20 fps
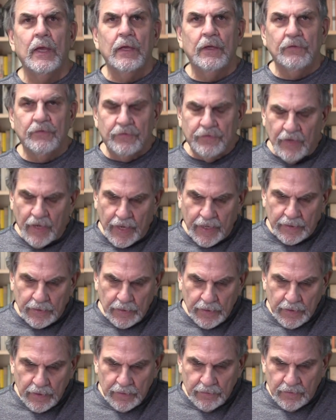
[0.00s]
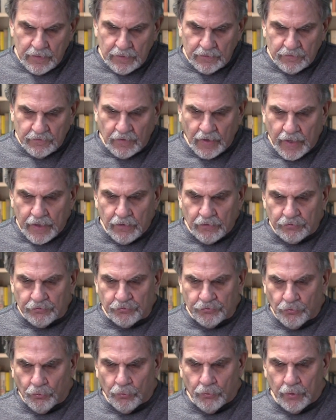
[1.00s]
Sadly, the entire
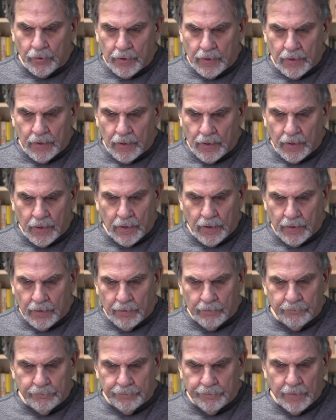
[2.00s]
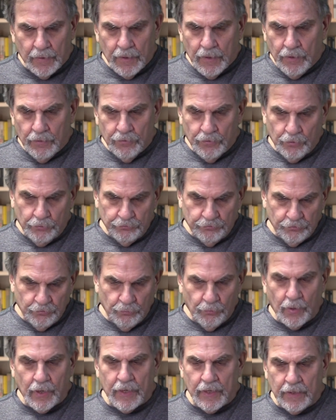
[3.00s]
story of those
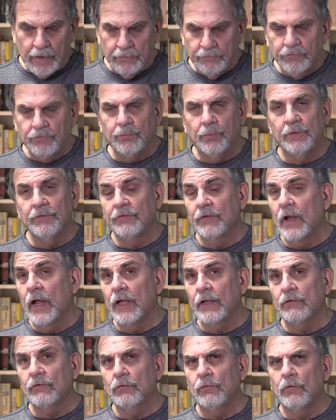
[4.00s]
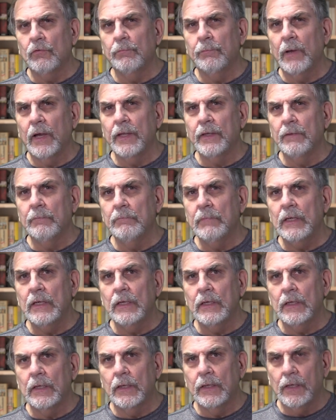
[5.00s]
graves was not told by the
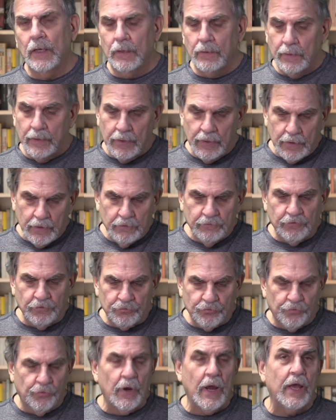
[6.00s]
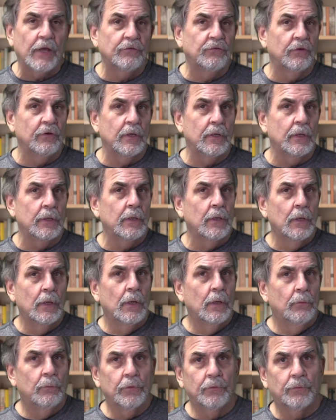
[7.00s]
media. Now, it is a tragedy
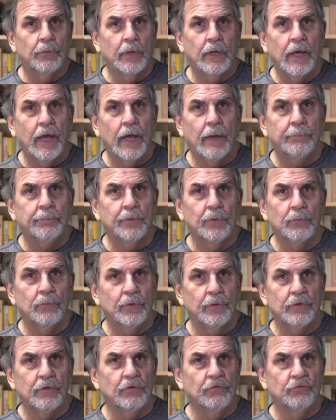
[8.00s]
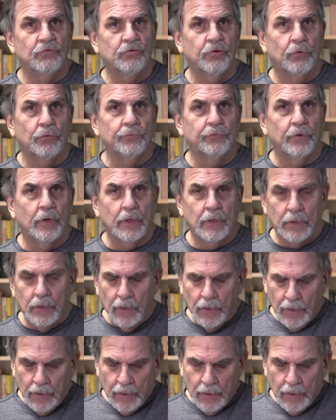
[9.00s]
with what happened with these children,